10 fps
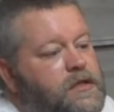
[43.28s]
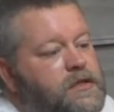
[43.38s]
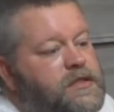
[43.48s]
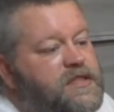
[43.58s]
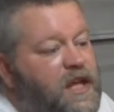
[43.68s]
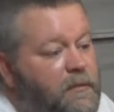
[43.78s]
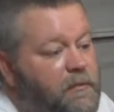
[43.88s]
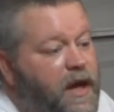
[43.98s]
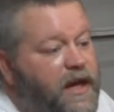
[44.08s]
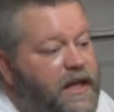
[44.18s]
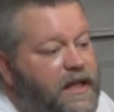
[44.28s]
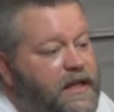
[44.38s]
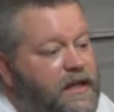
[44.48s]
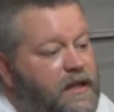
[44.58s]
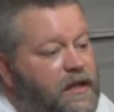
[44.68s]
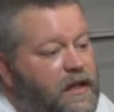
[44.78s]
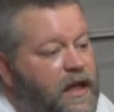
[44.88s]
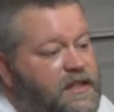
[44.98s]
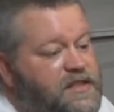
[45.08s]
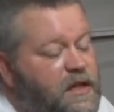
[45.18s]
somebody
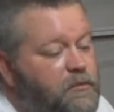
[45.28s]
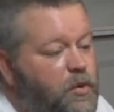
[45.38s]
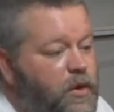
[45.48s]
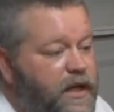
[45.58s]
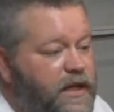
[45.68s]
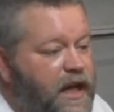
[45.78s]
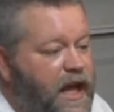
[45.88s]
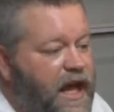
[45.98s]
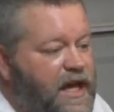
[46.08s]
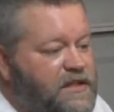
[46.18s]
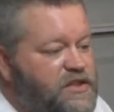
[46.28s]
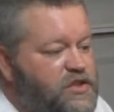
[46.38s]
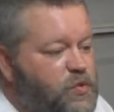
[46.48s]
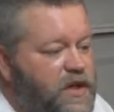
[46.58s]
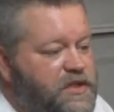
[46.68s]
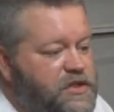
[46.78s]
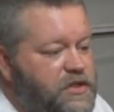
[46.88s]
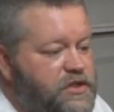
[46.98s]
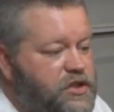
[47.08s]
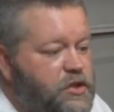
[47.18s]
at some point had switched
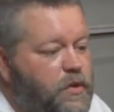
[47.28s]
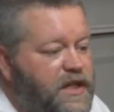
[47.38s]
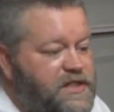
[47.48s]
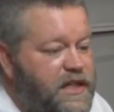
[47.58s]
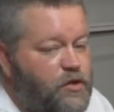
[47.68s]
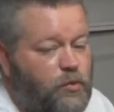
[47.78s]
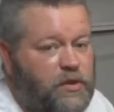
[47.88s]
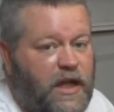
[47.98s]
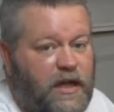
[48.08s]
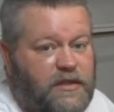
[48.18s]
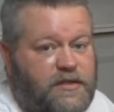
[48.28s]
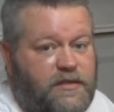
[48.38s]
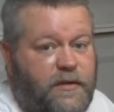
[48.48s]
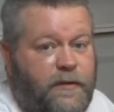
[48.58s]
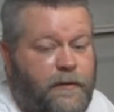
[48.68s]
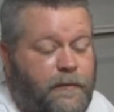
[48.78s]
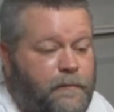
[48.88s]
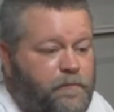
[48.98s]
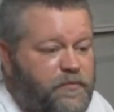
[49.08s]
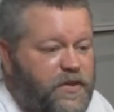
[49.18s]
two identical plugs.
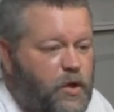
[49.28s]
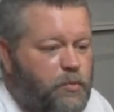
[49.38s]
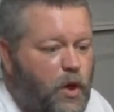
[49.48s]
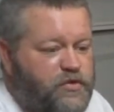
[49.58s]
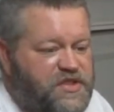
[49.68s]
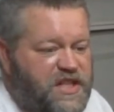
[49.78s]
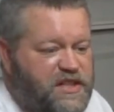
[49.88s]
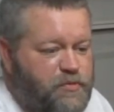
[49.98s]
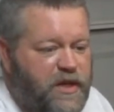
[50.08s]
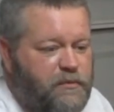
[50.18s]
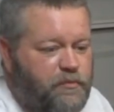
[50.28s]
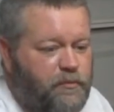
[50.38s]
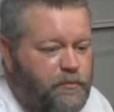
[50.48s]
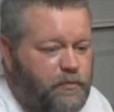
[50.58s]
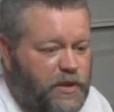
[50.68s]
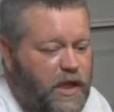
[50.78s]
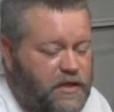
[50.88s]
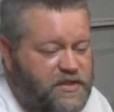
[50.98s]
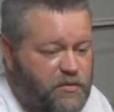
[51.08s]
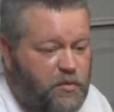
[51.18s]
They're both 6-pin
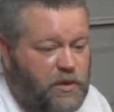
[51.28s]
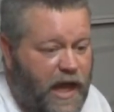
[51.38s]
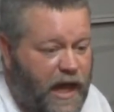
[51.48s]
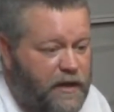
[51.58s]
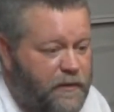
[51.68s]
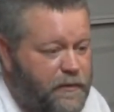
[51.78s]
plugs that were black,